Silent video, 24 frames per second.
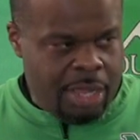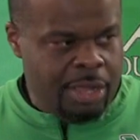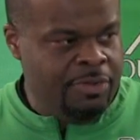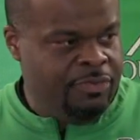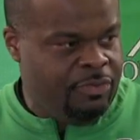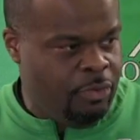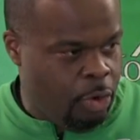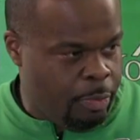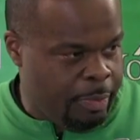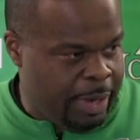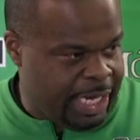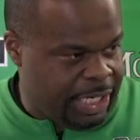
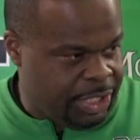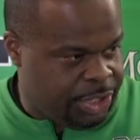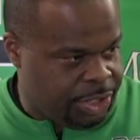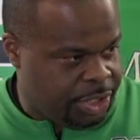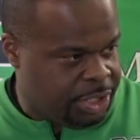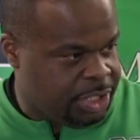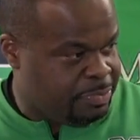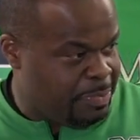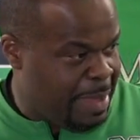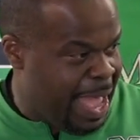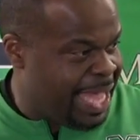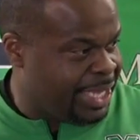
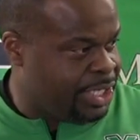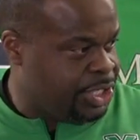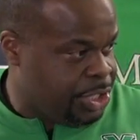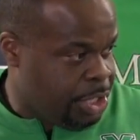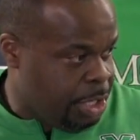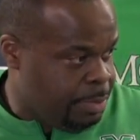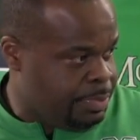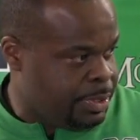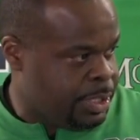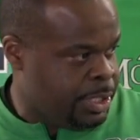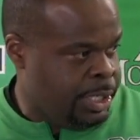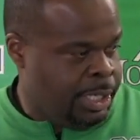Formations,
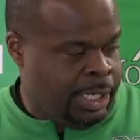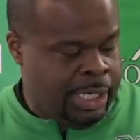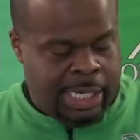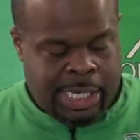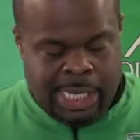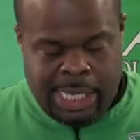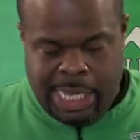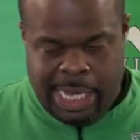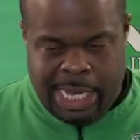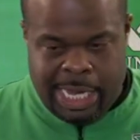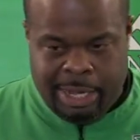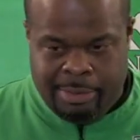matchups,
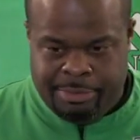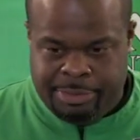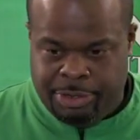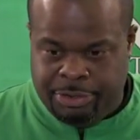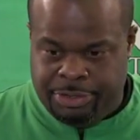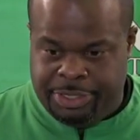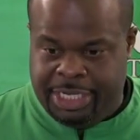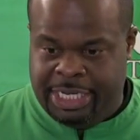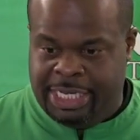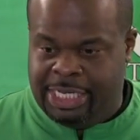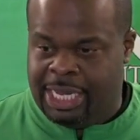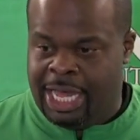their
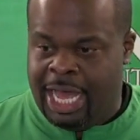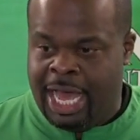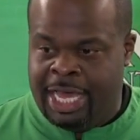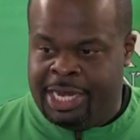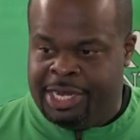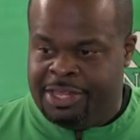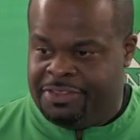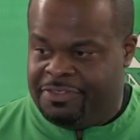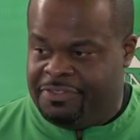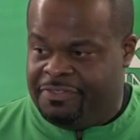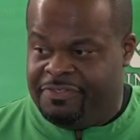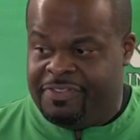D-line
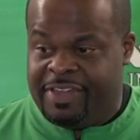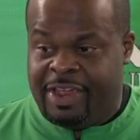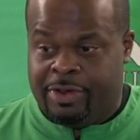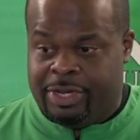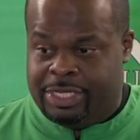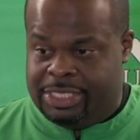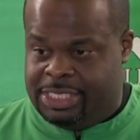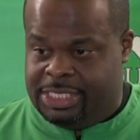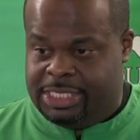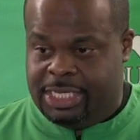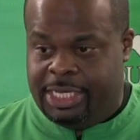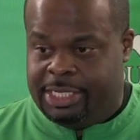is very
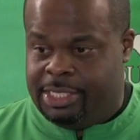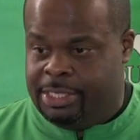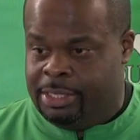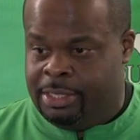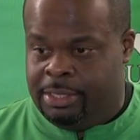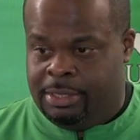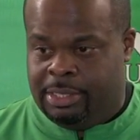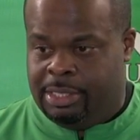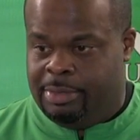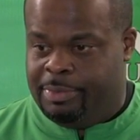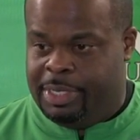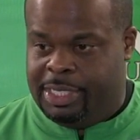sudden.
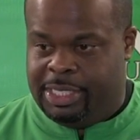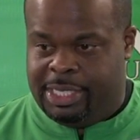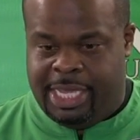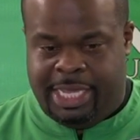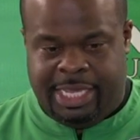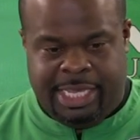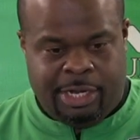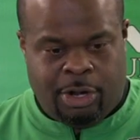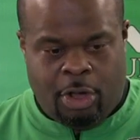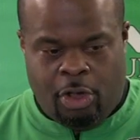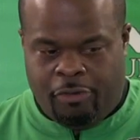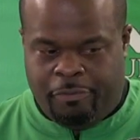I mean, they
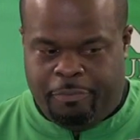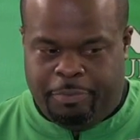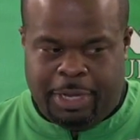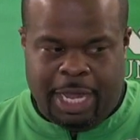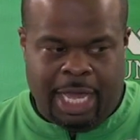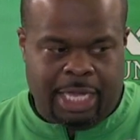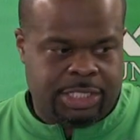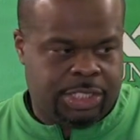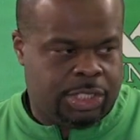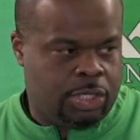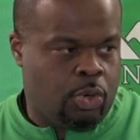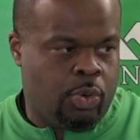get off
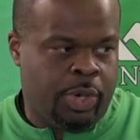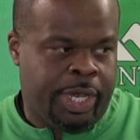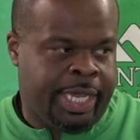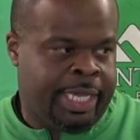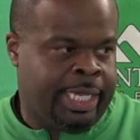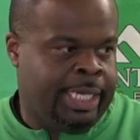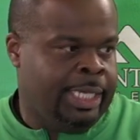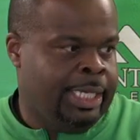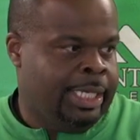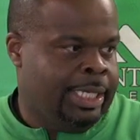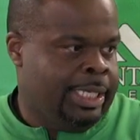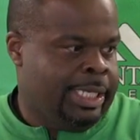blocks quick.